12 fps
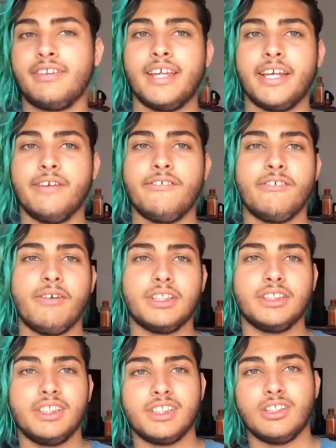Thank you for
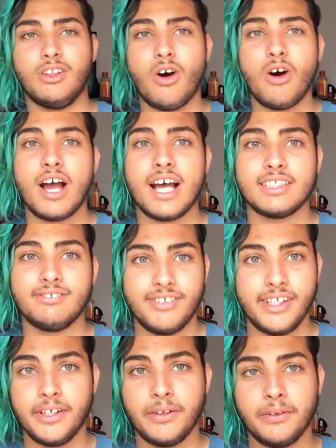watching this long ass
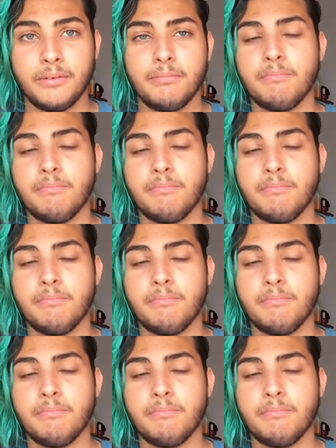video.